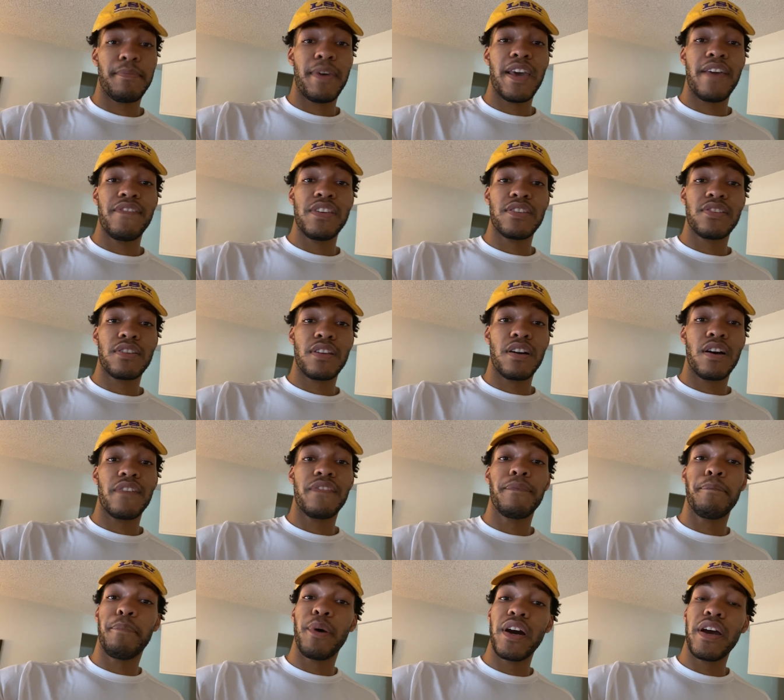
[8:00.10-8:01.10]
heavy stuff,
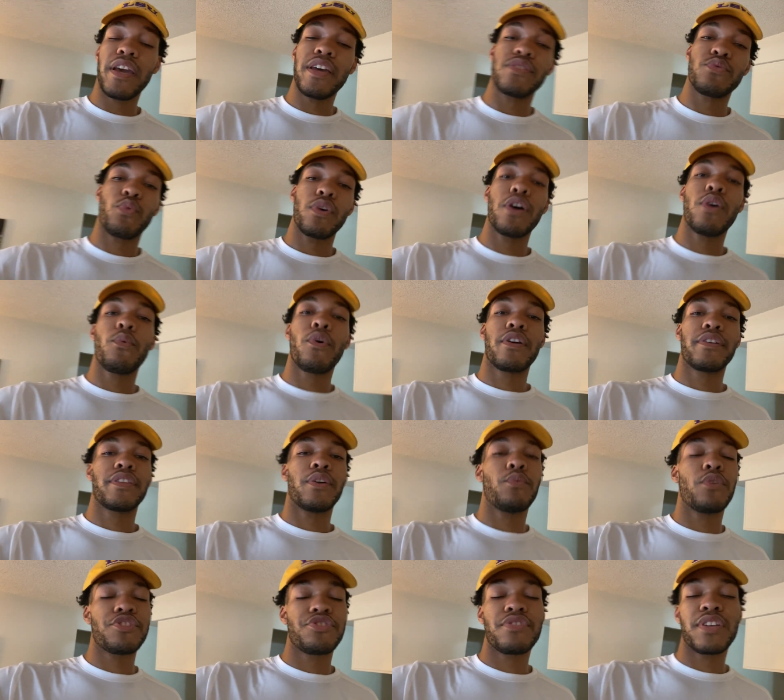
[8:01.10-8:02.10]
but it's well worth it
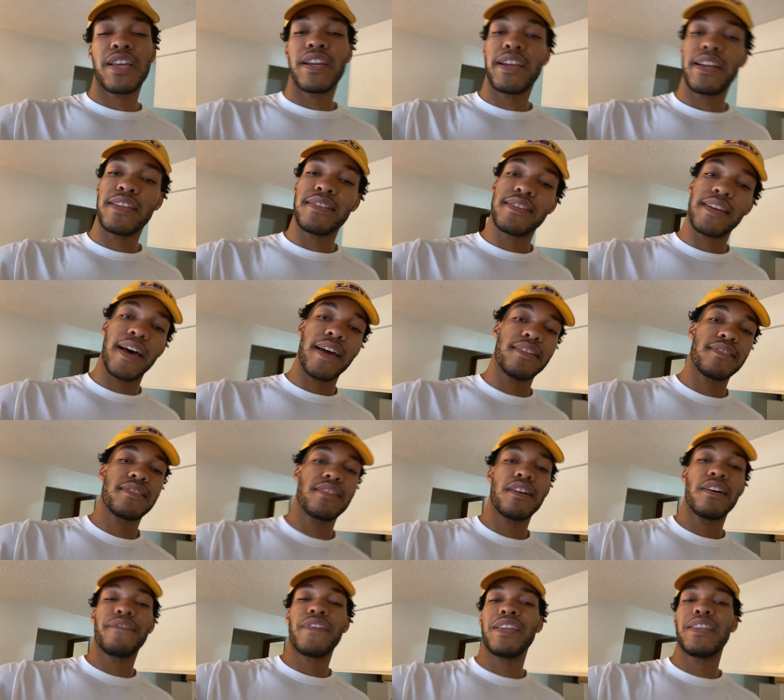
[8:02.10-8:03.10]
once you get it inside and
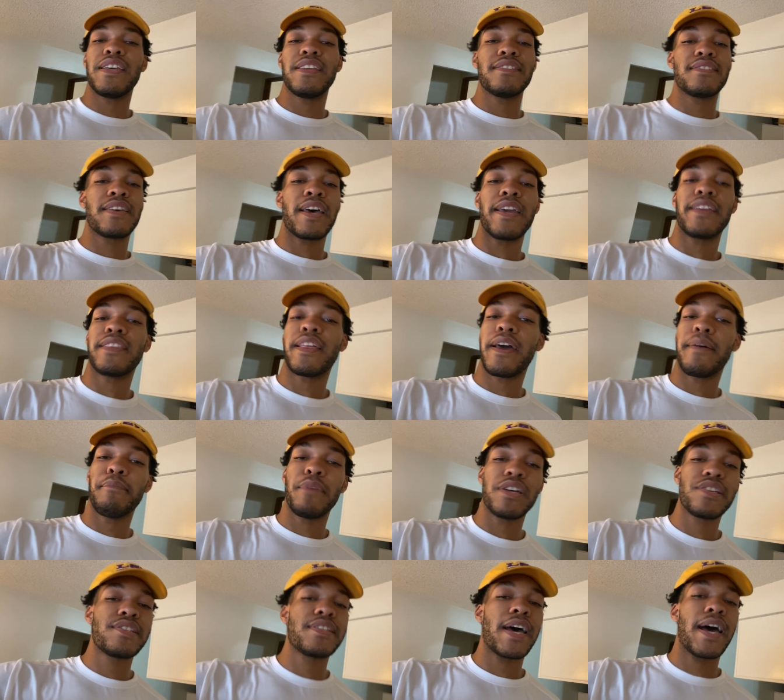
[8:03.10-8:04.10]
stuff. It didn't take that
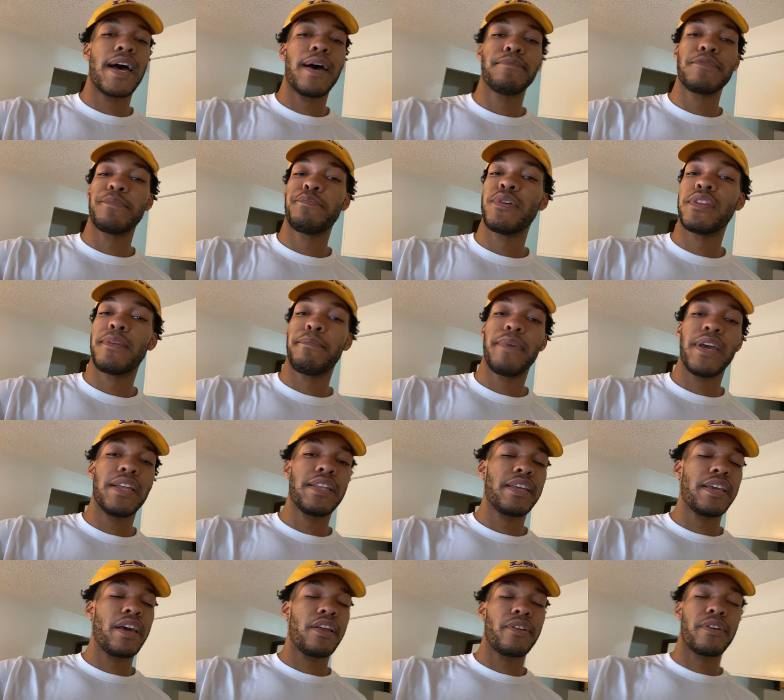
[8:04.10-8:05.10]
much time to put the bed
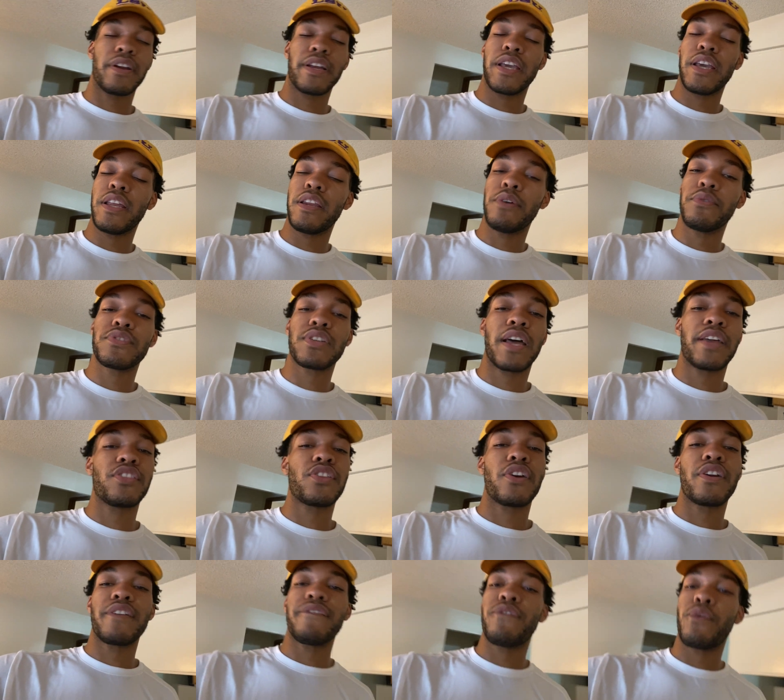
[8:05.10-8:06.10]
together. Again, it was like
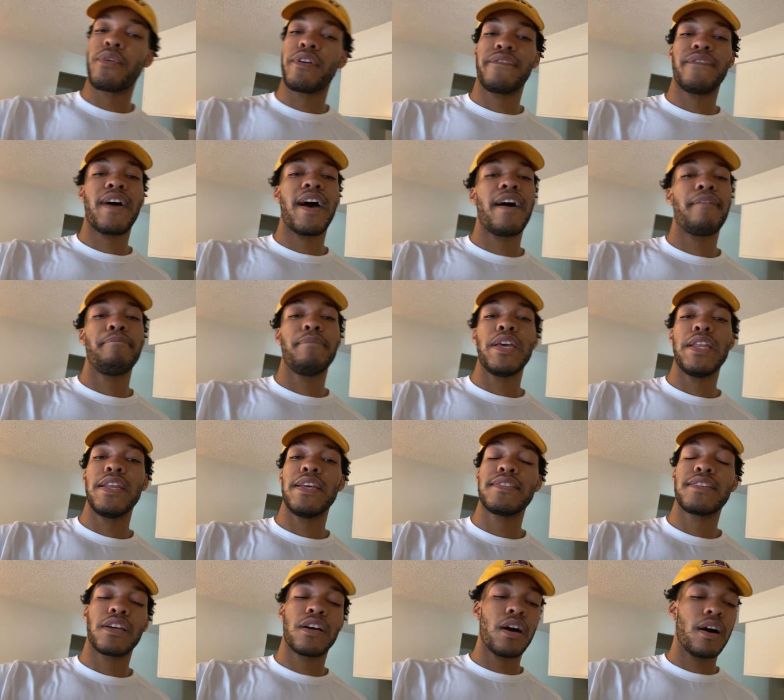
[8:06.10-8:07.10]
30, 45
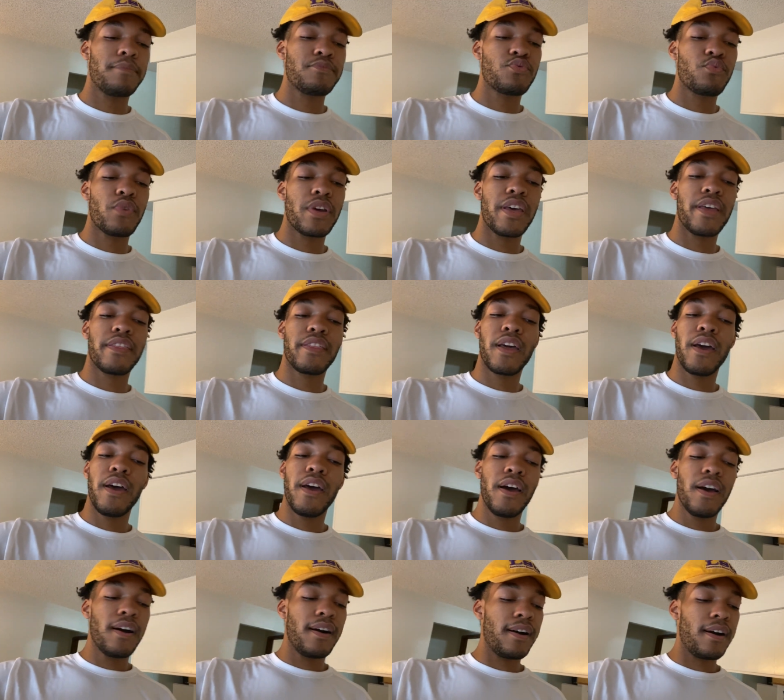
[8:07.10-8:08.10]
minutes. It comes with
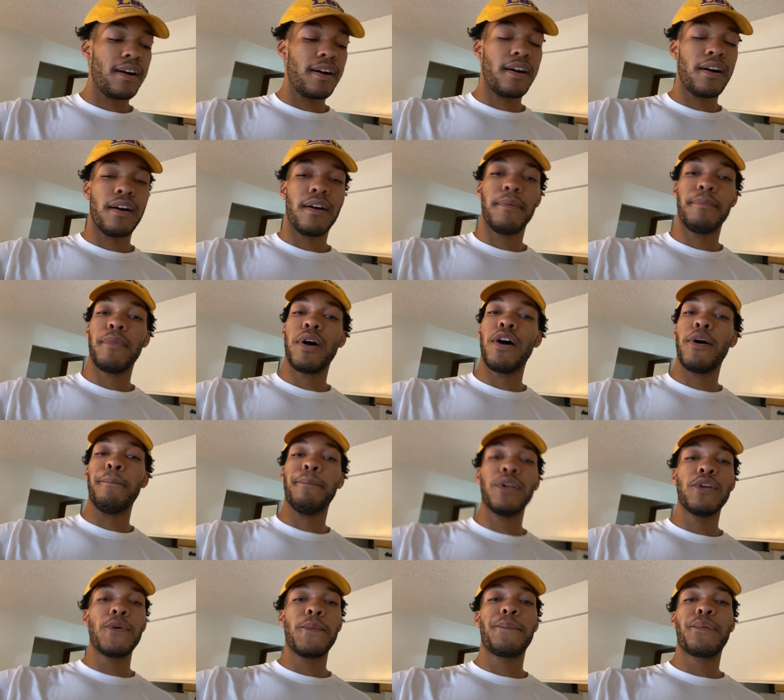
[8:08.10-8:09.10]
uh, a
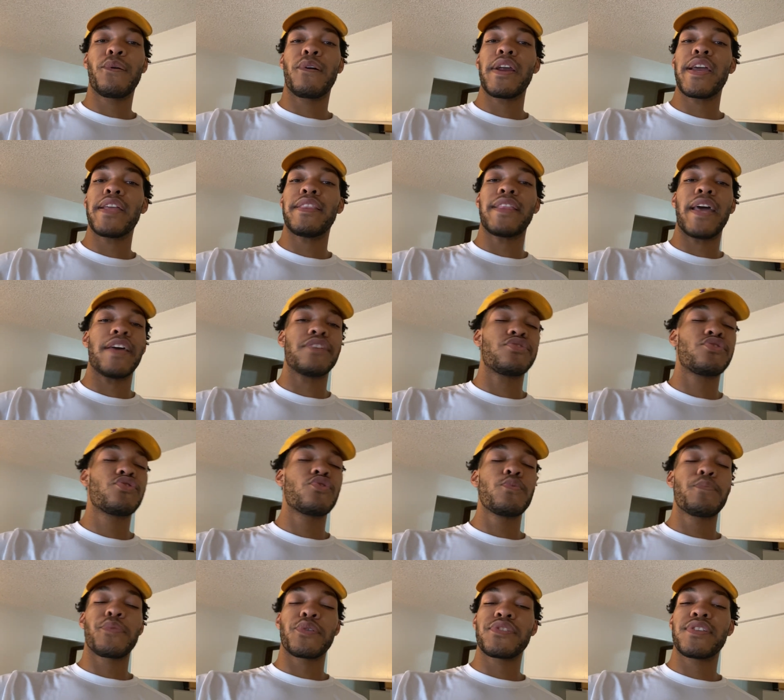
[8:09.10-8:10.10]
blueprint that's
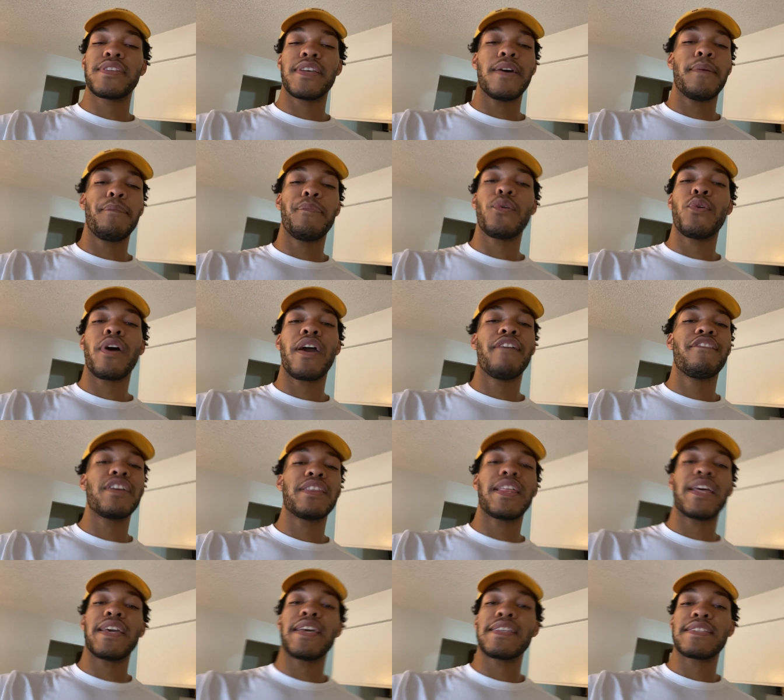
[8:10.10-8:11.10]
super simple.
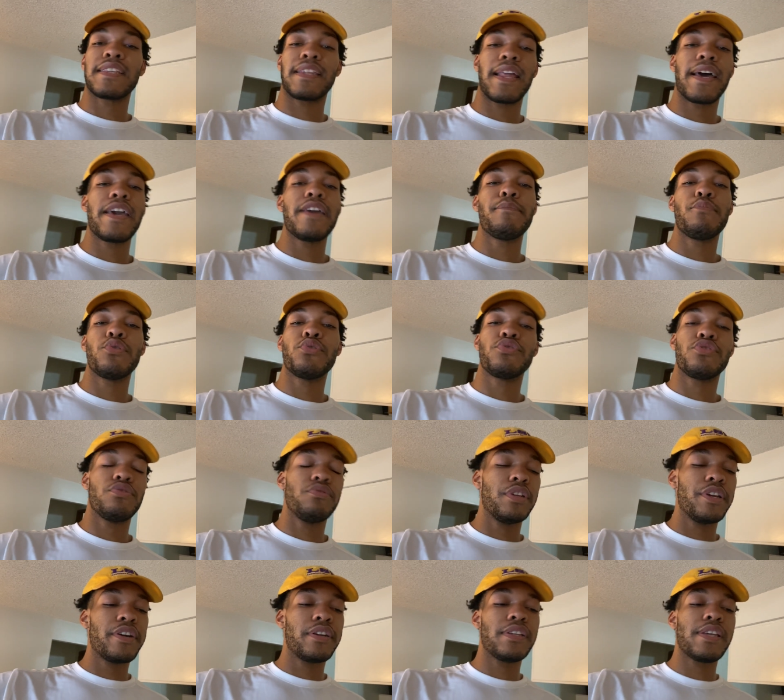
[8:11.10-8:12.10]
Everything is labeled. You
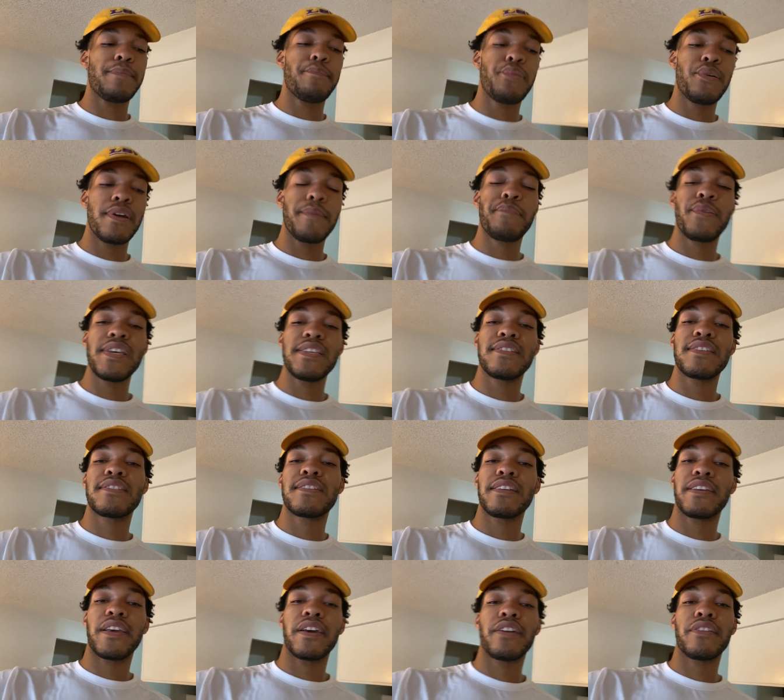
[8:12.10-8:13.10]
literally put pieces
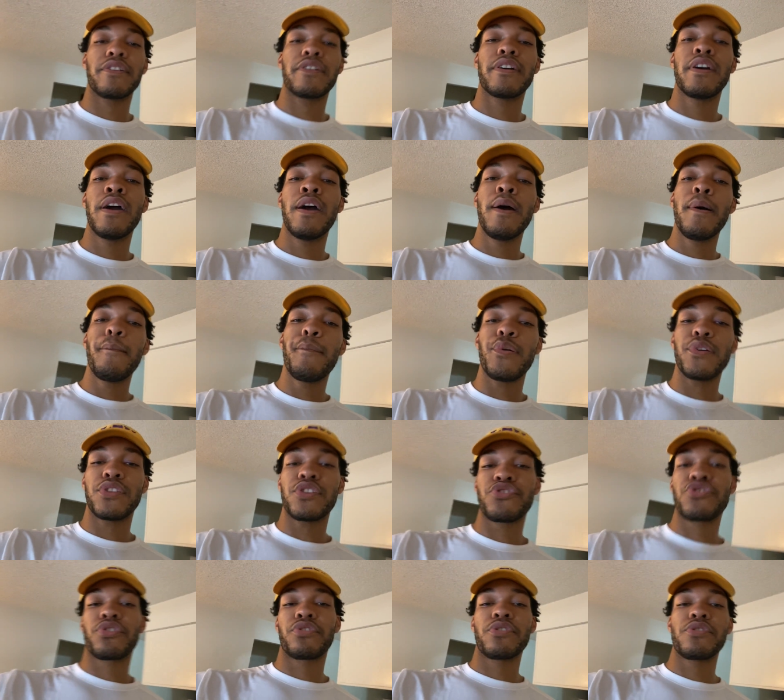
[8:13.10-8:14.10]
together, put the
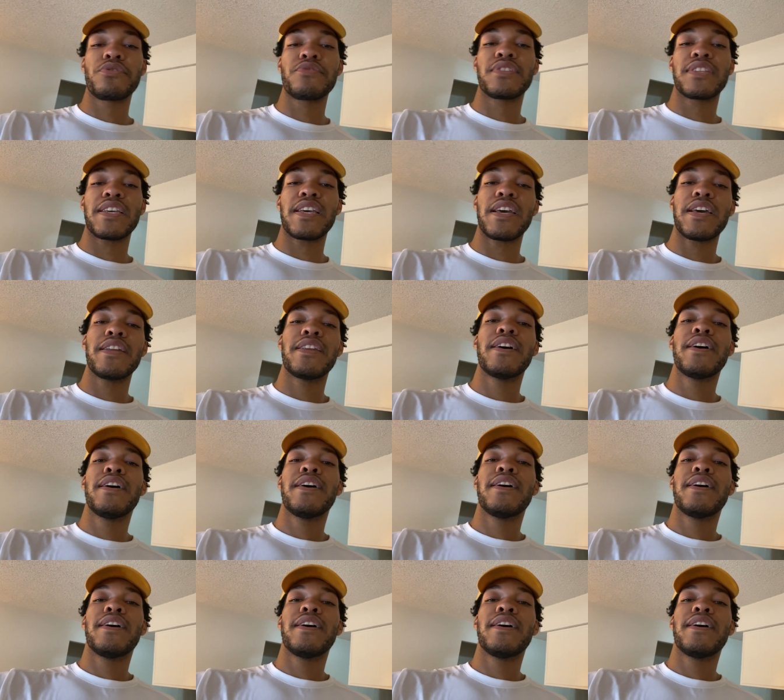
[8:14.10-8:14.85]
screws in,